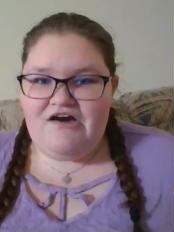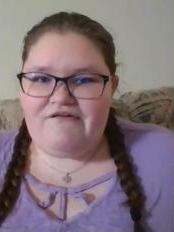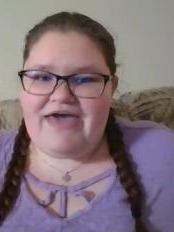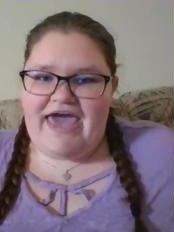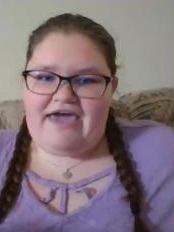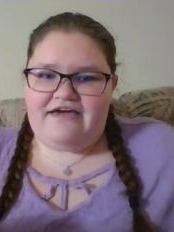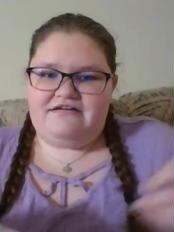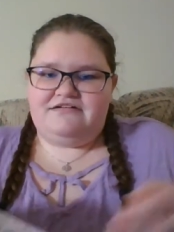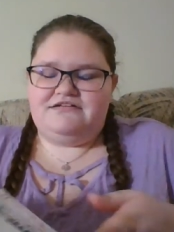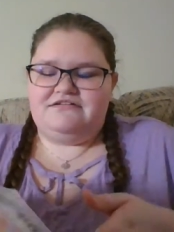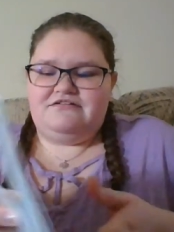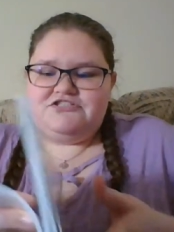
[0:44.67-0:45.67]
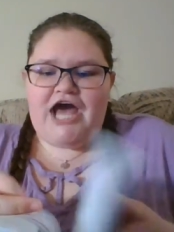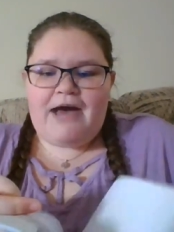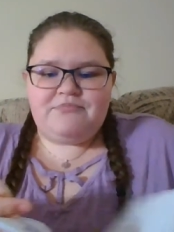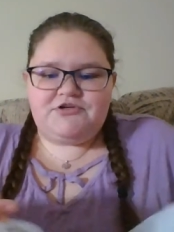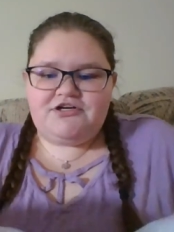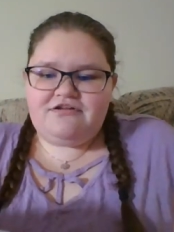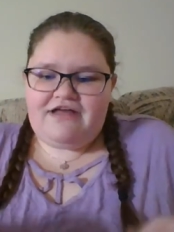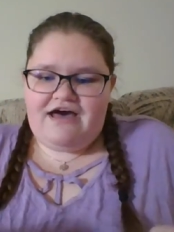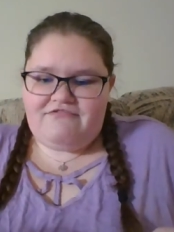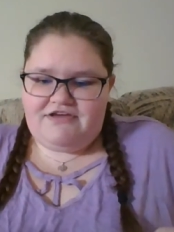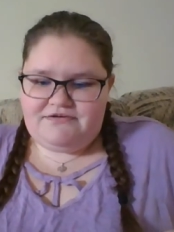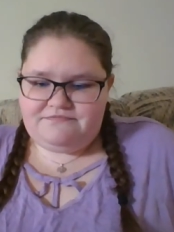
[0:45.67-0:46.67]
Okay, chapter
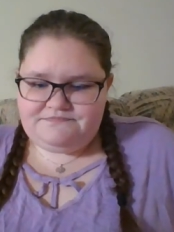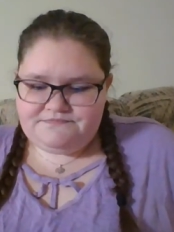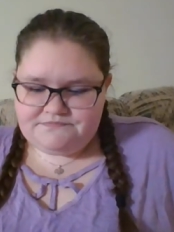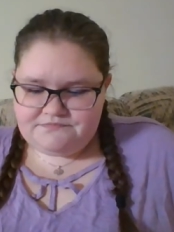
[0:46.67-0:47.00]
11.